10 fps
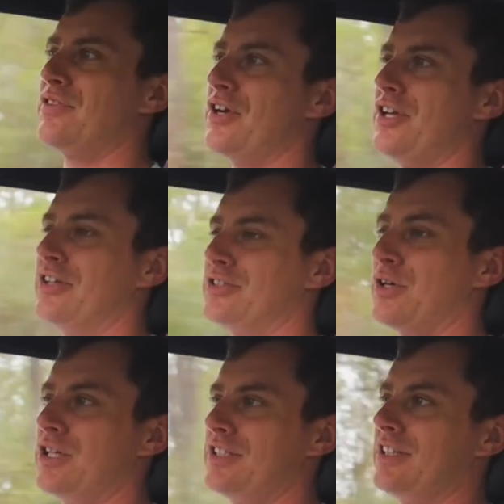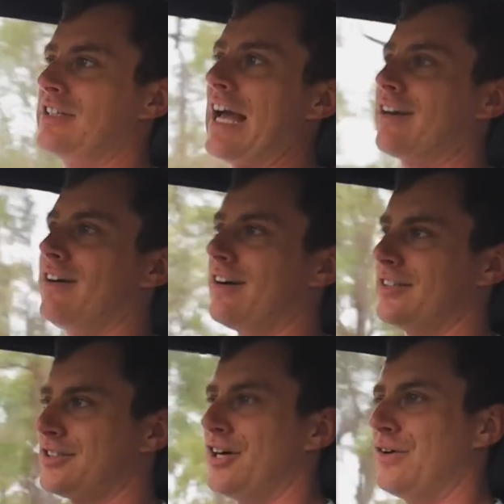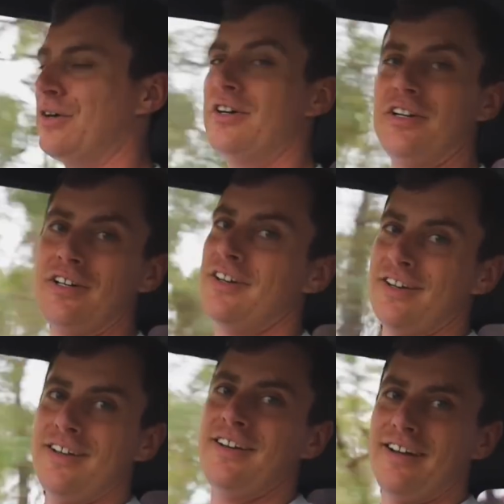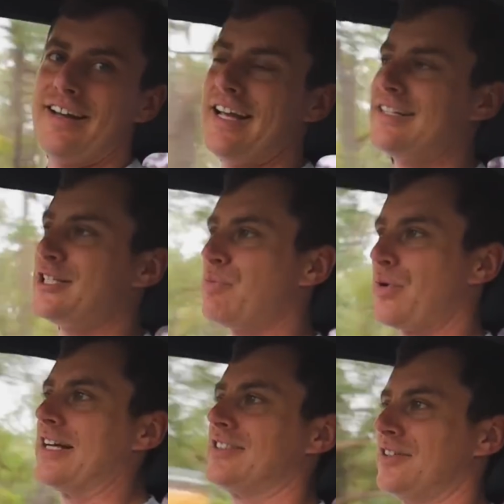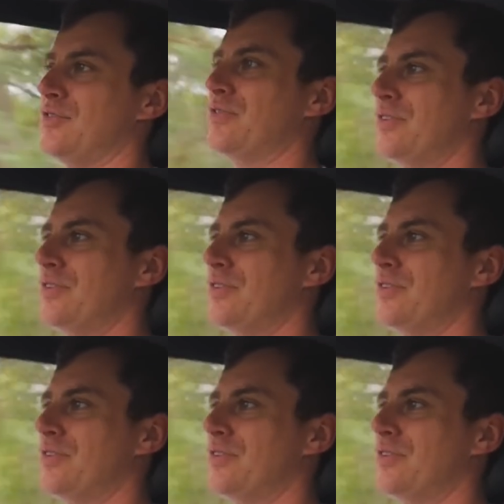30 years old, this exact car. So it's impressive.